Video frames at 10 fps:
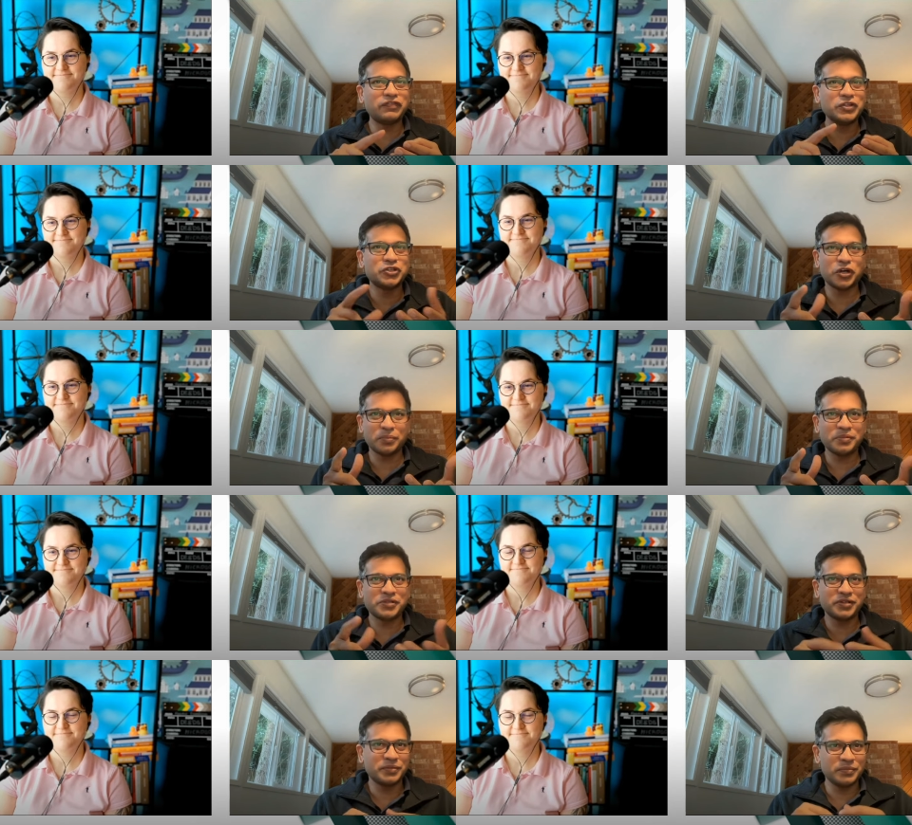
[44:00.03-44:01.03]
Speaker 1: job.
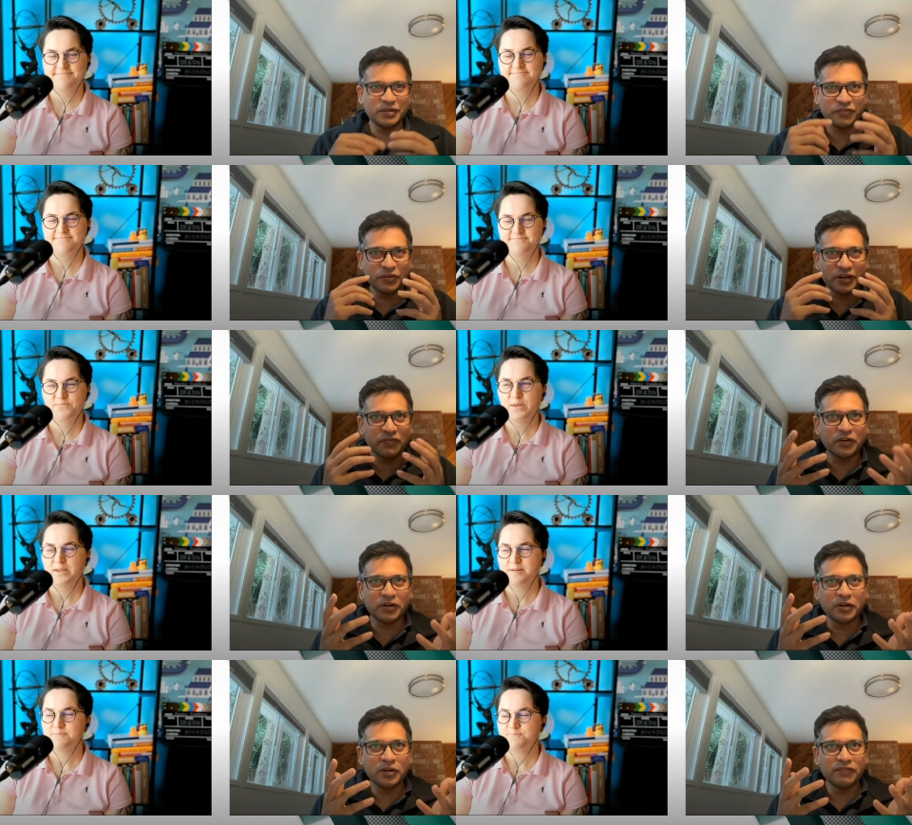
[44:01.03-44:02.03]
So if you run
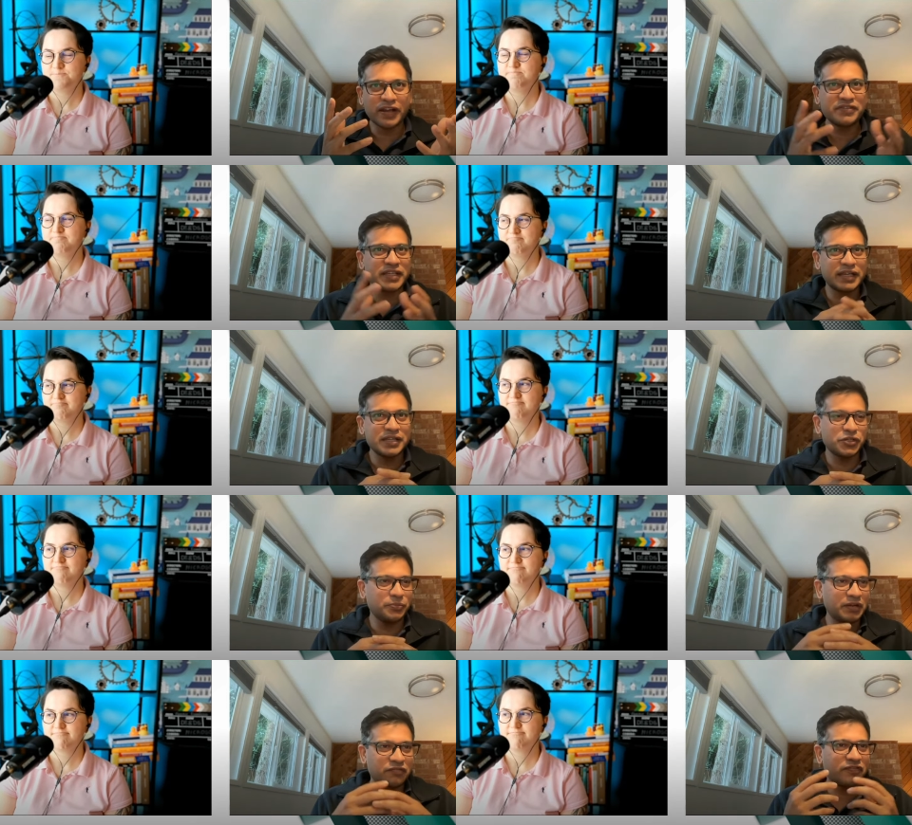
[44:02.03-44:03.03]
for five seconds, you
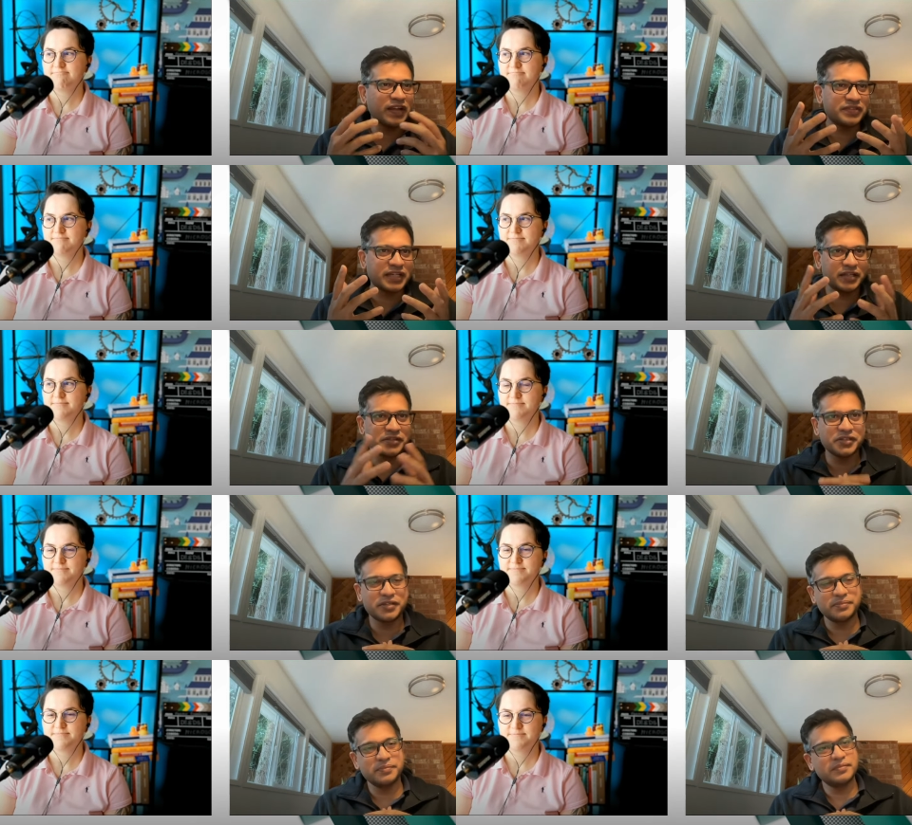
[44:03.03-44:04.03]
pay for five seconds.
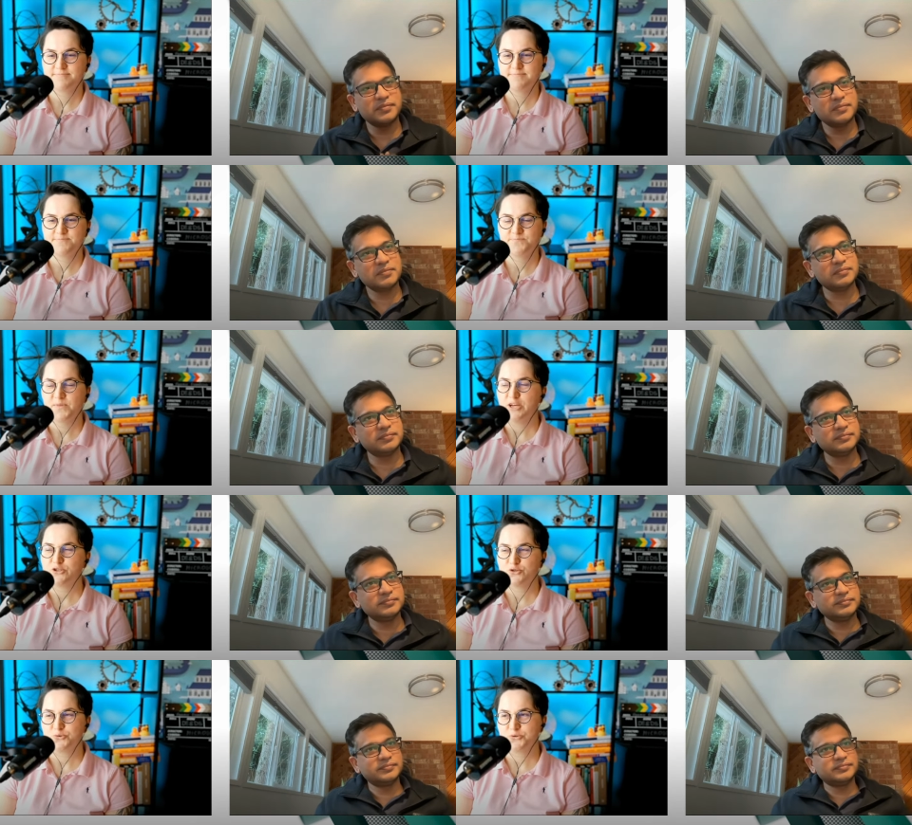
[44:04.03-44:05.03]

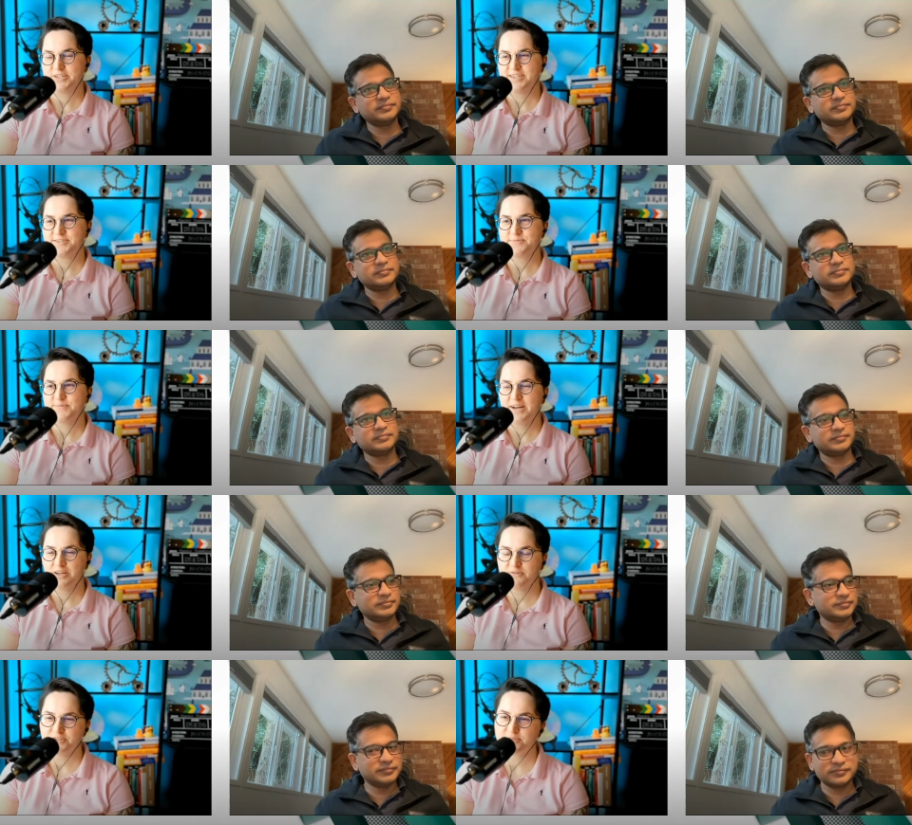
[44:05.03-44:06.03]
Speaker 2: It's true SaaS. I
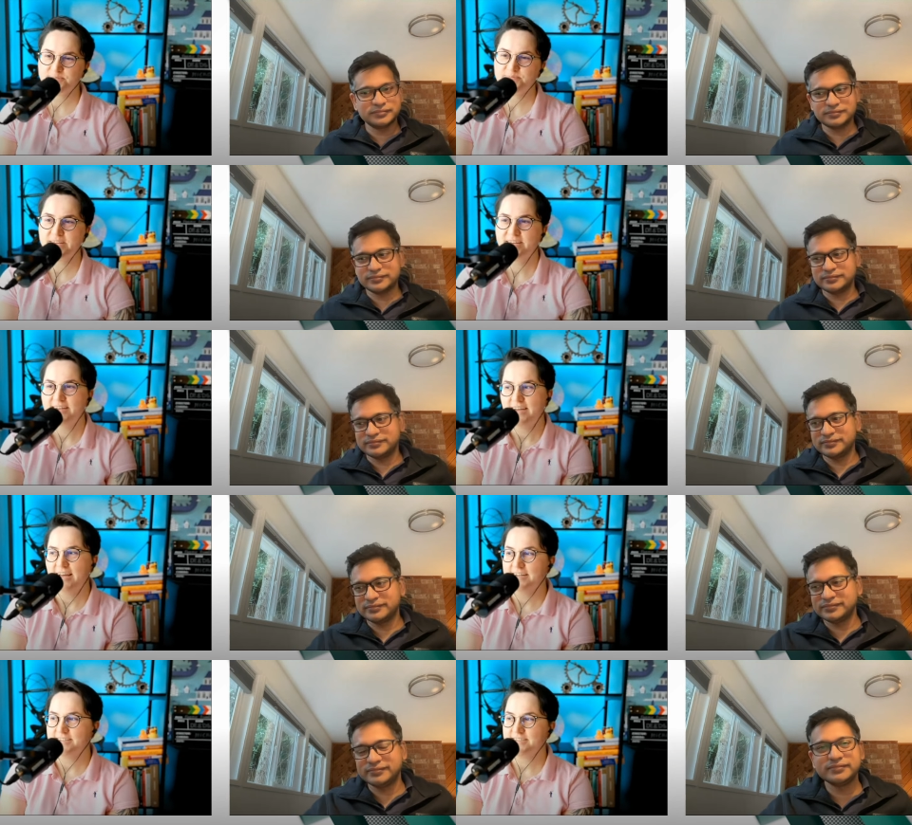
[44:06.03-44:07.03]
love it
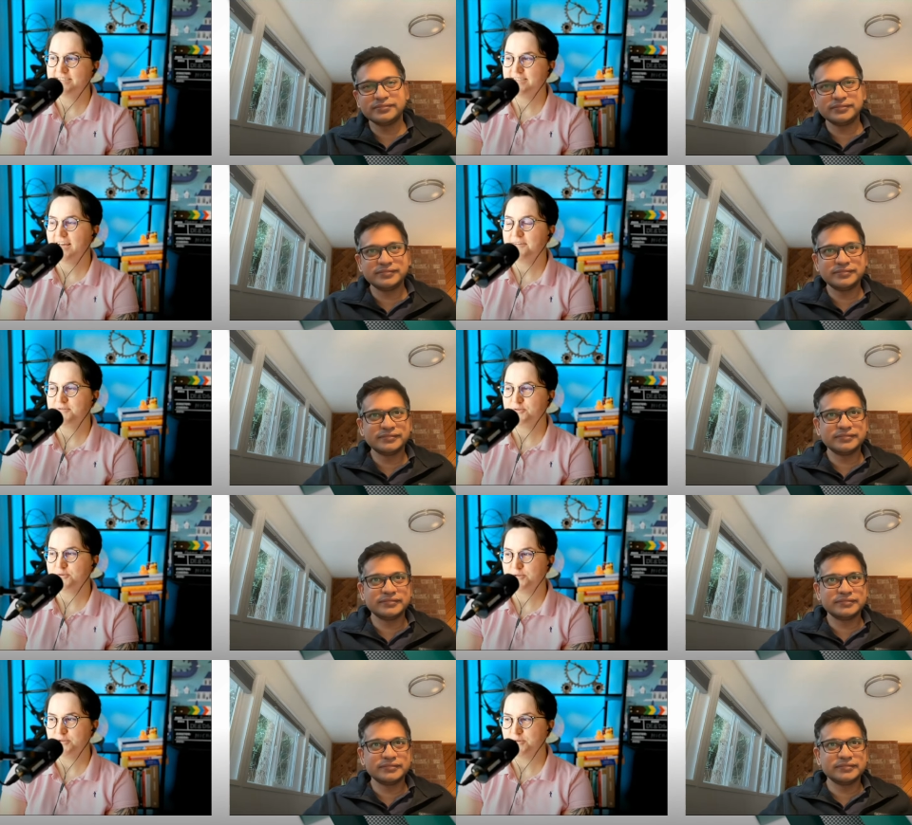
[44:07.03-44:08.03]
and have
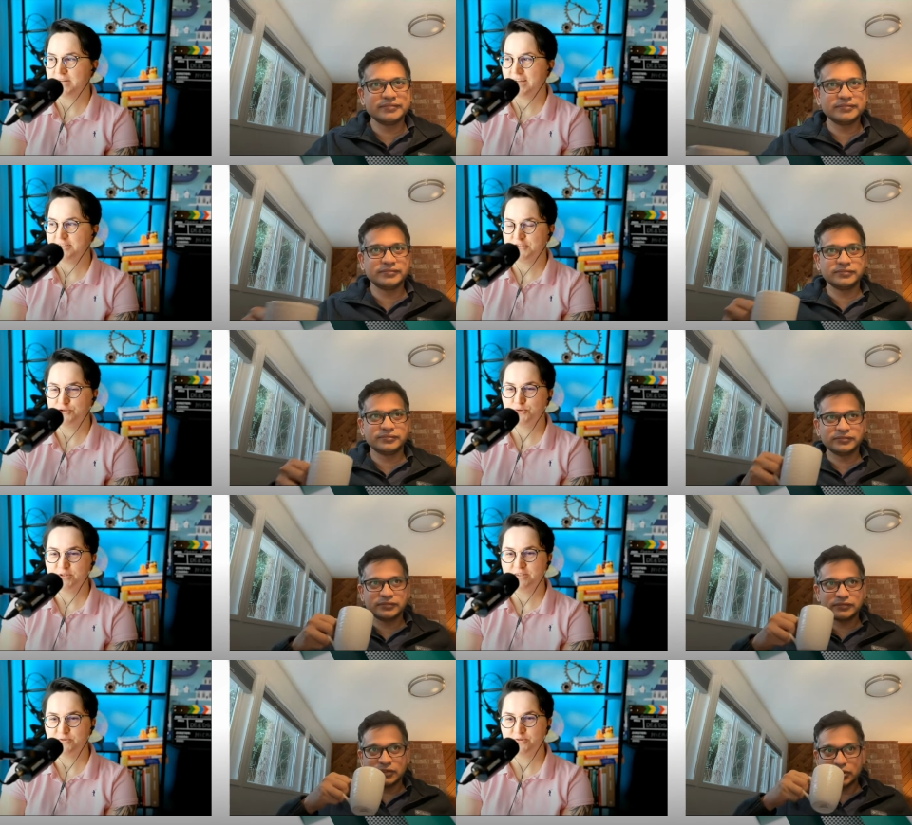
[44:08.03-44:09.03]
to, you know, kind of a shoot
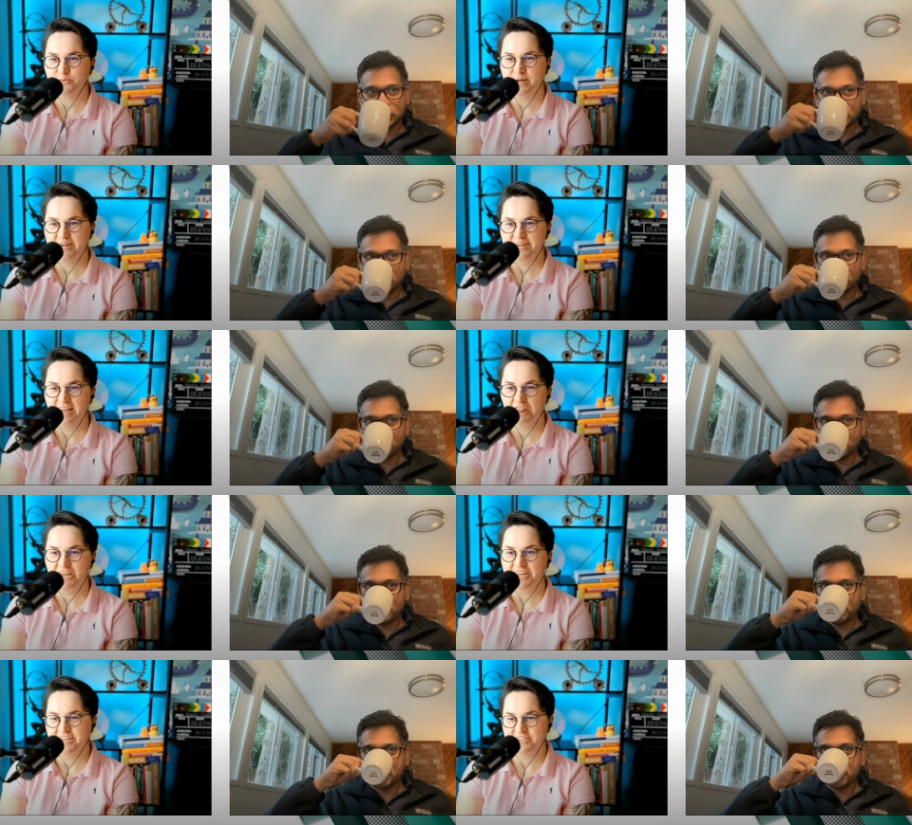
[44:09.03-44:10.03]
into my
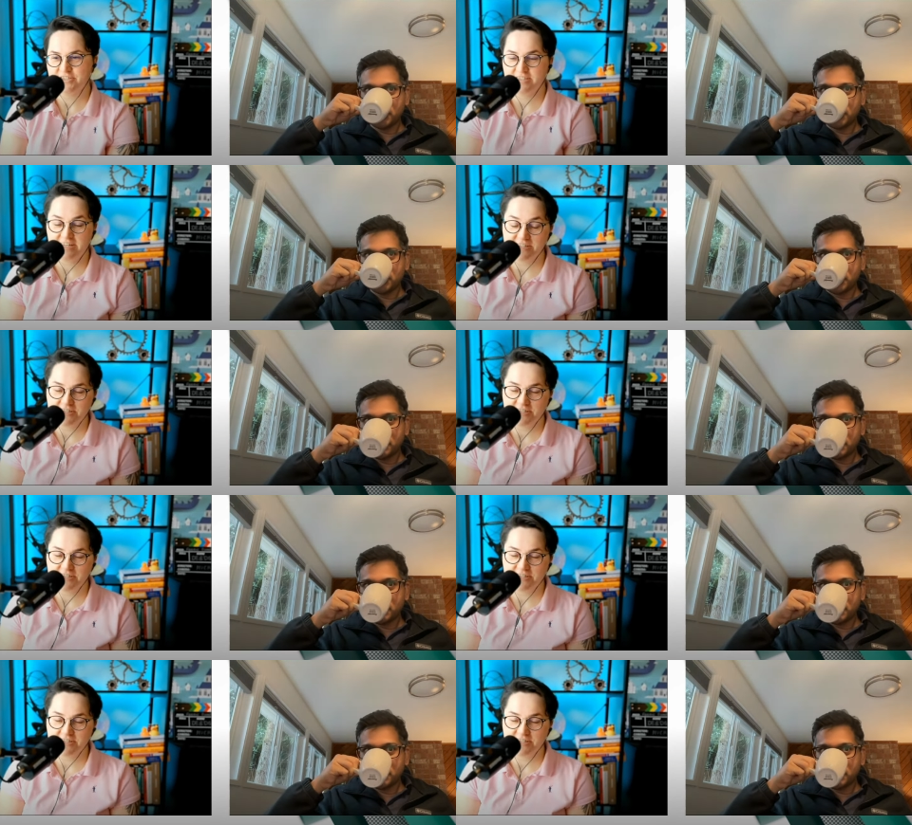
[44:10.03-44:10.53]
leg as that's